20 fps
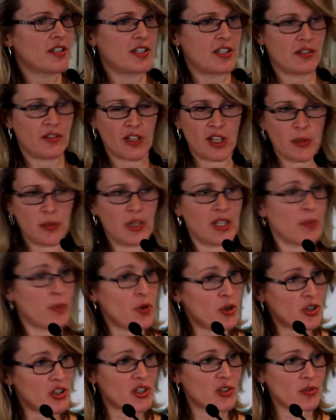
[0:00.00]
developing a
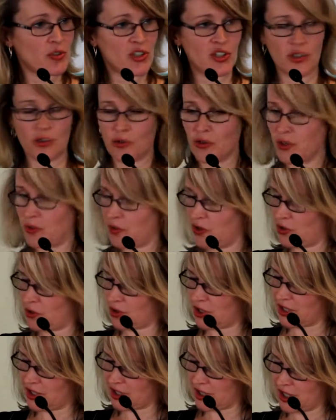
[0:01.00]
personal story with your
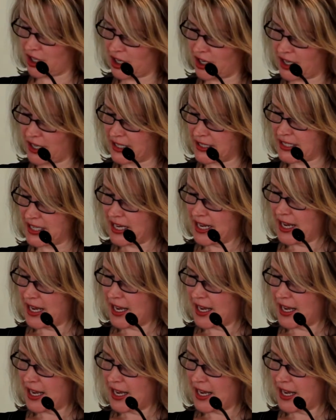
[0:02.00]
client